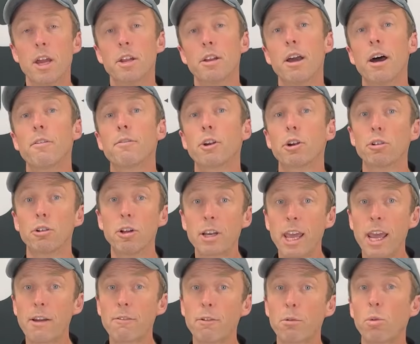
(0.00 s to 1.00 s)
Now, if you're
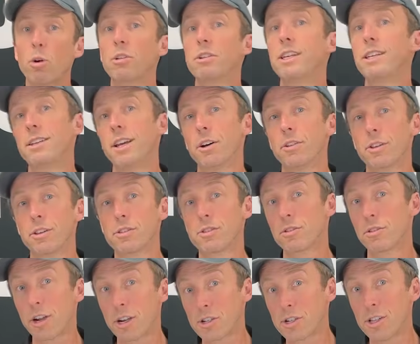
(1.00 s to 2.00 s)
looking for more detailed
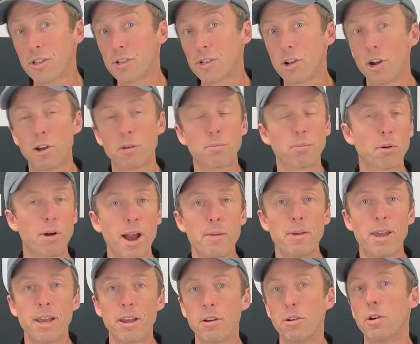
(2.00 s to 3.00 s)
instructions on
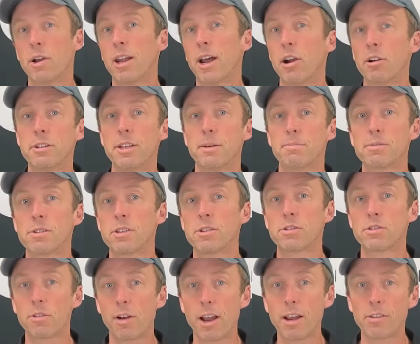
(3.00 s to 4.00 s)
priming and our tips
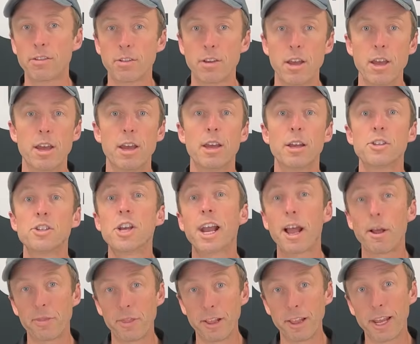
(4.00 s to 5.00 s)
and tricks, check
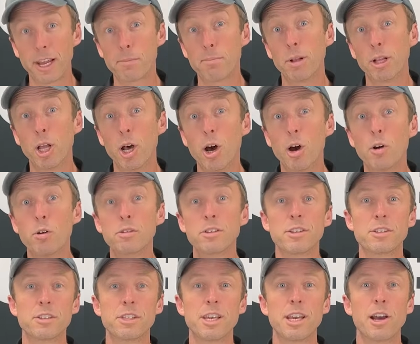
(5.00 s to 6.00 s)
out the link below
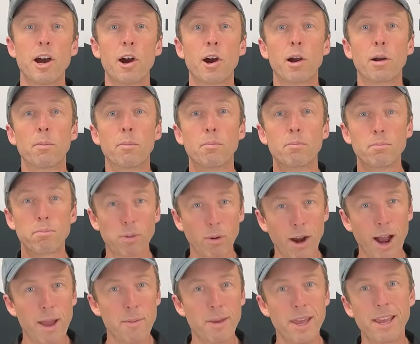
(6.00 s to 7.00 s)
to see our
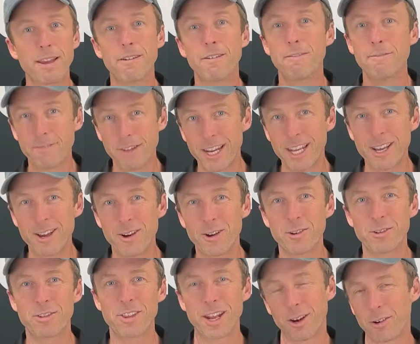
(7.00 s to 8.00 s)
priming
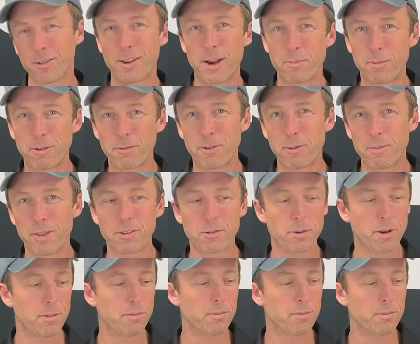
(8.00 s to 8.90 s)
videos that are separate from this one.